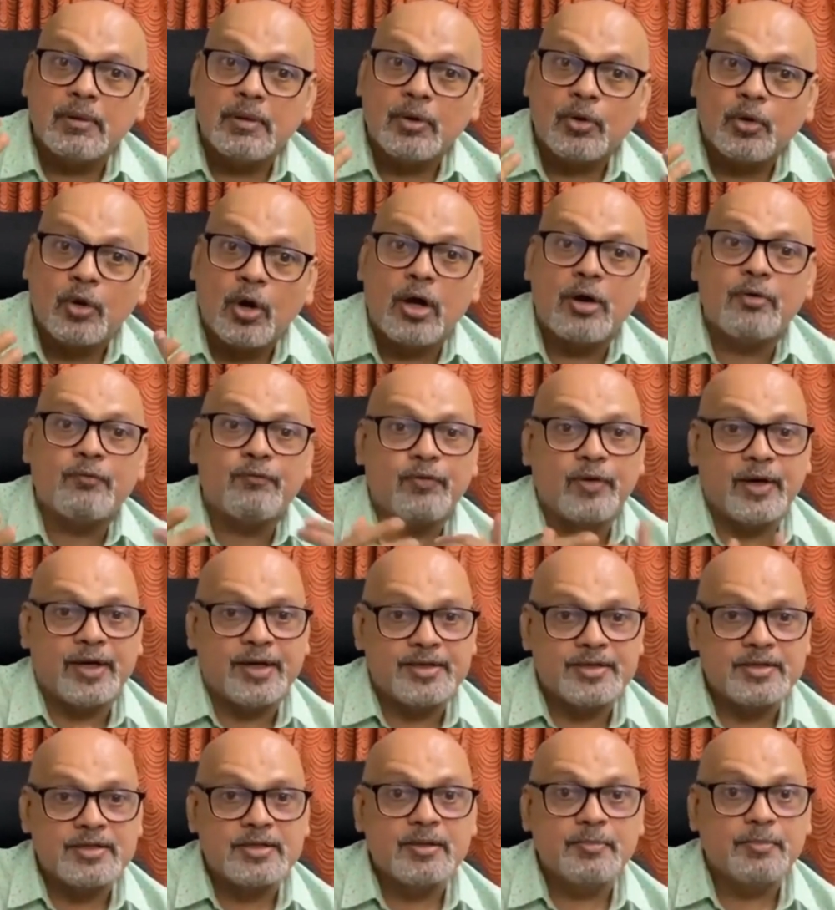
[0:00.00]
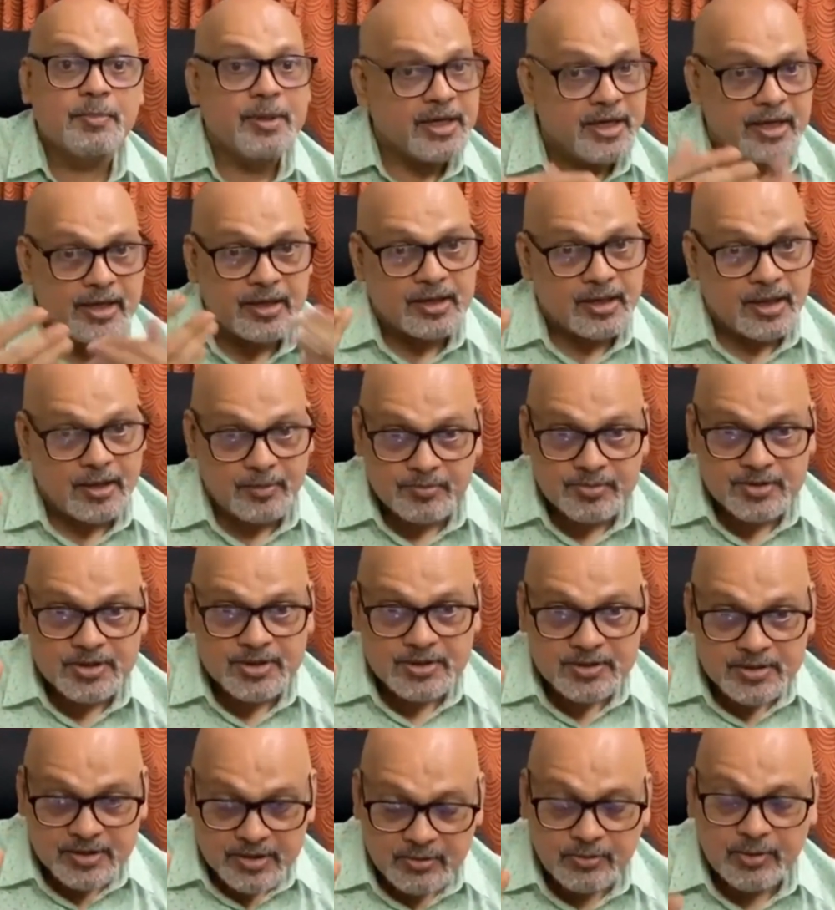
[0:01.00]
conflicts. Many a
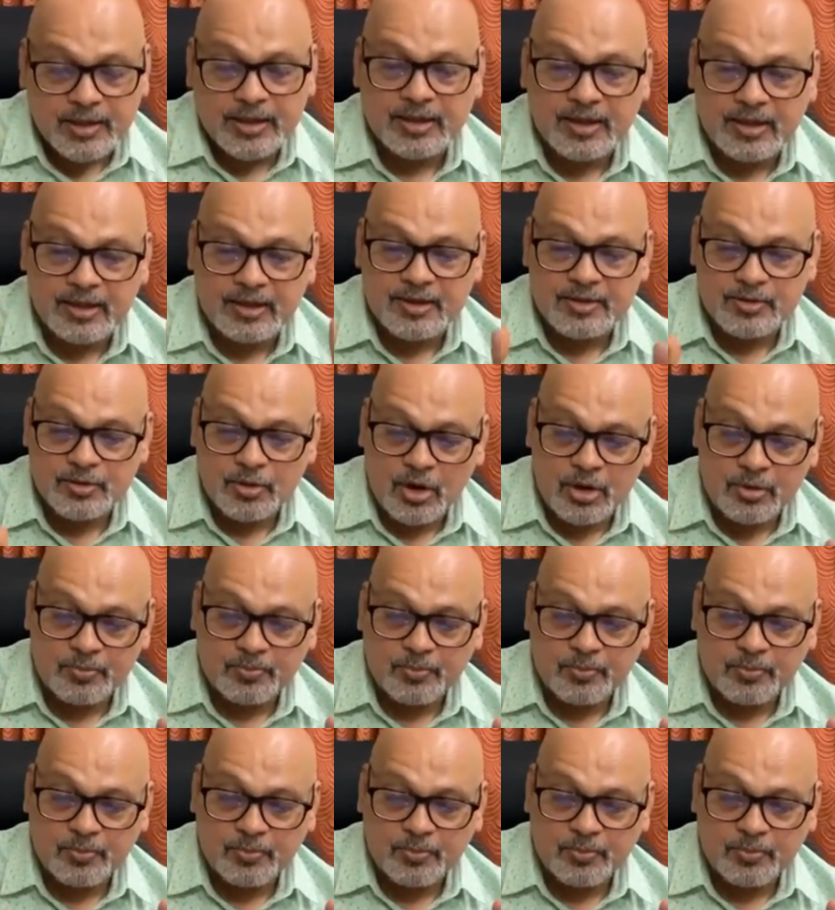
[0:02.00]
times even that is not